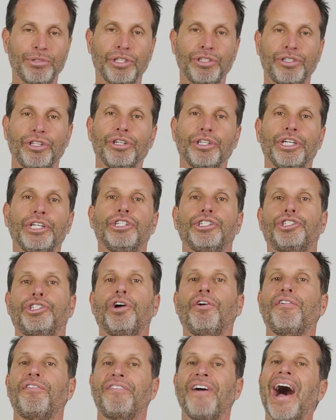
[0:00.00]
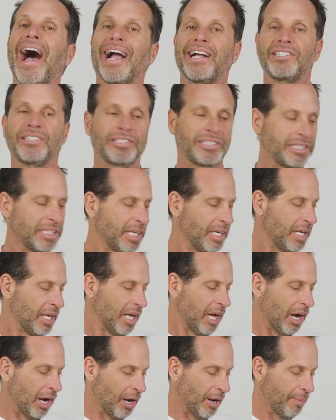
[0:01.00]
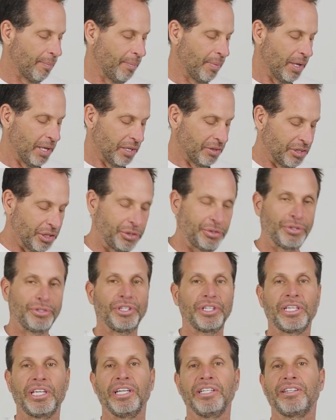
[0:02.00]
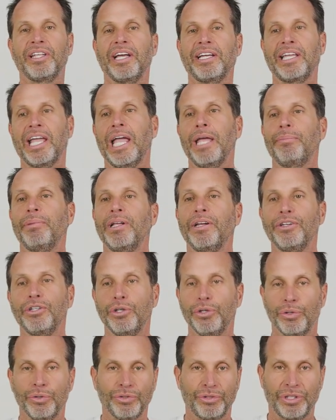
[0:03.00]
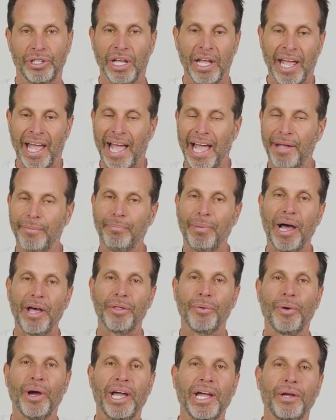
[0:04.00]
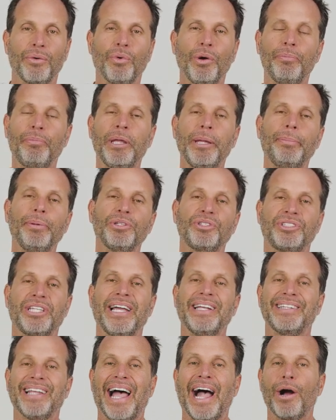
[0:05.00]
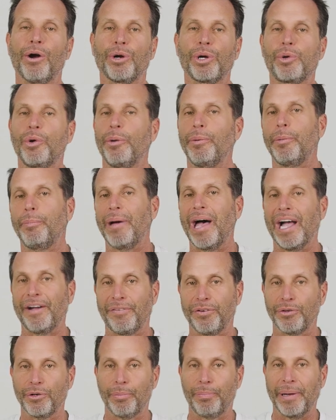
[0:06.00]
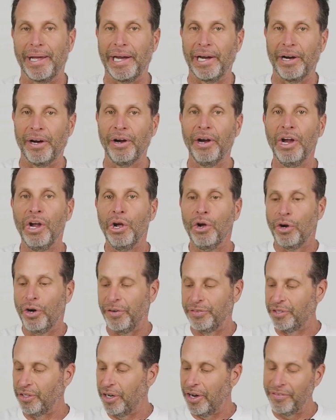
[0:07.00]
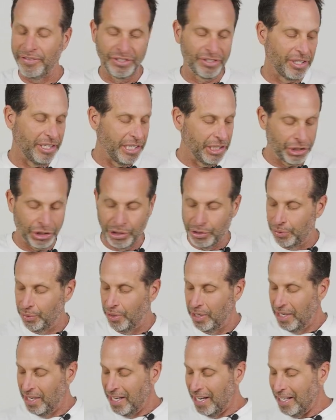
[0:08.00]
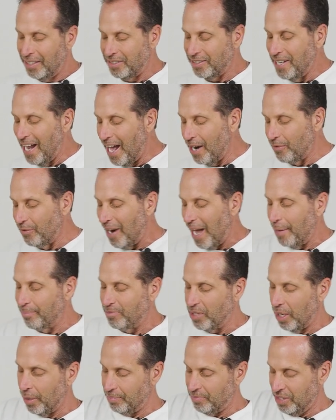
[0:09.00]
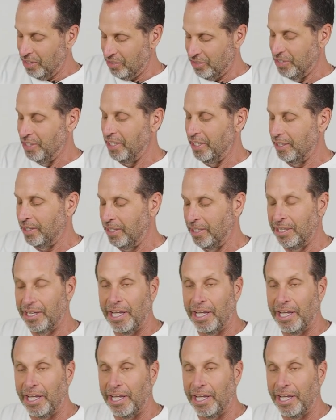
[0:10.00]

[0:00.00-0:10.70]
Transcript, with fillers: just looking to show facts. Um, this is a kit that came in used. And by the way, when people send our equipment back for repair or if there ever is an issue, it's not wrapped up this neatly